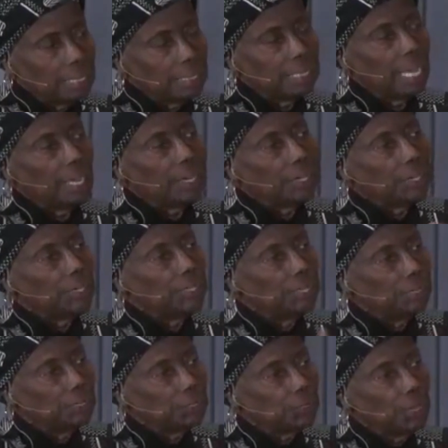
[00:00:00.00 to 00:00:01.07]
that I heard her
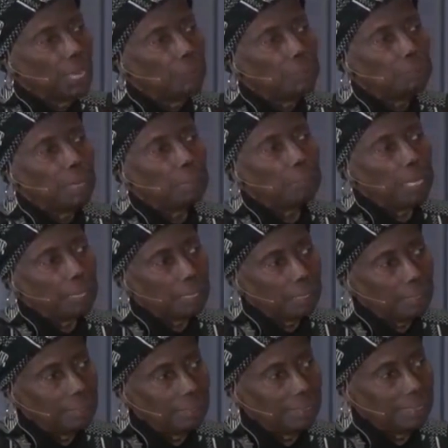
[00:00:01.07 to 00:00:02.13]
describing my mother.
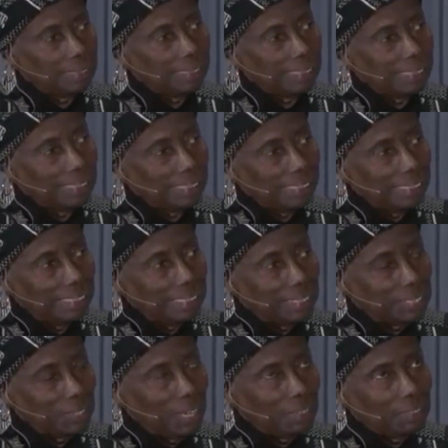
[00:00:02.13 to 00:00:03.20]

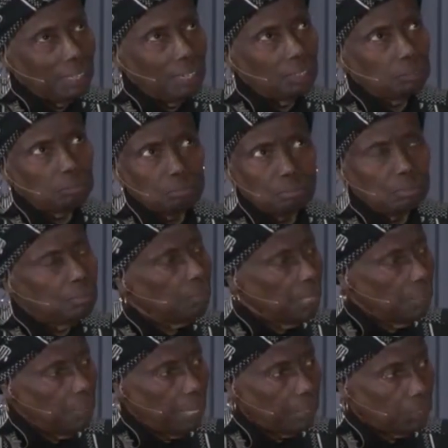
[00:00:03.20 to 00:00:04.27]
So I thought,
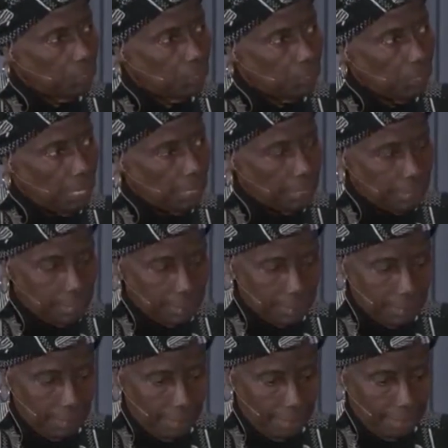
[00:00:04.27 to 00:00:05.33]
maybe I should try
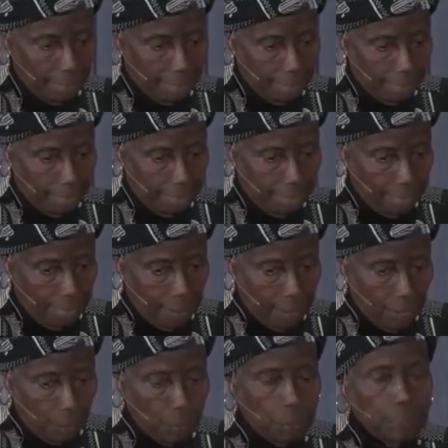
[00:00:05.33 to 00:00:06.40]
this.
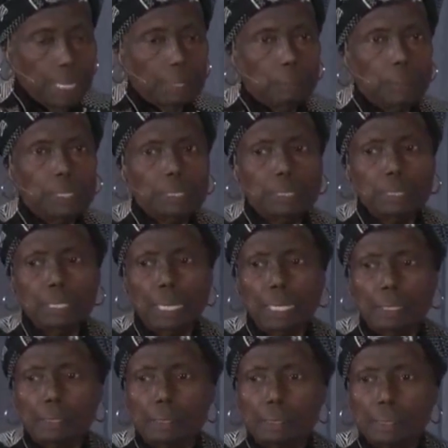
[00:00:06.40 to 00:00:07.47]
Well, when I went to
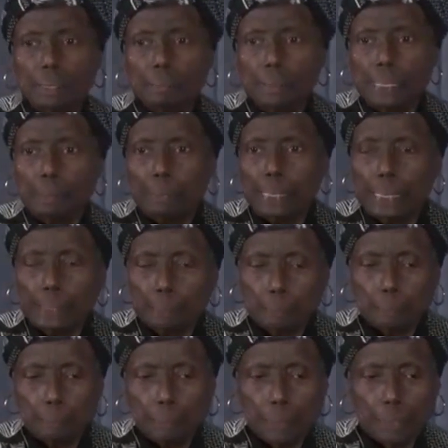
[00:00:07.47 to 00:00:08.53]
that committee meeting,
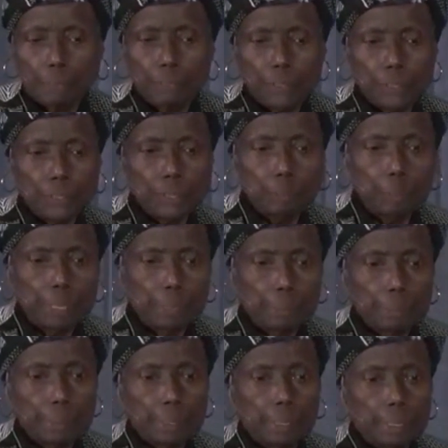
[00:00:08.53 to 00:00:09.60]
the first
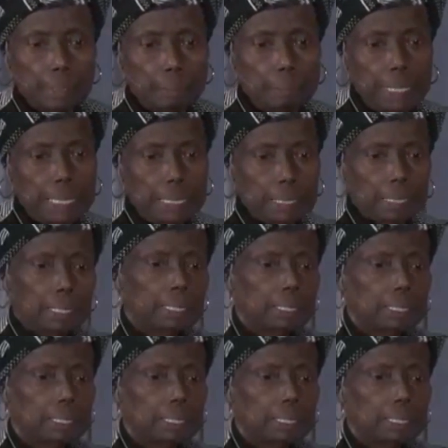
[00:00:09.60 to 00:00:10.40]
committee meeting,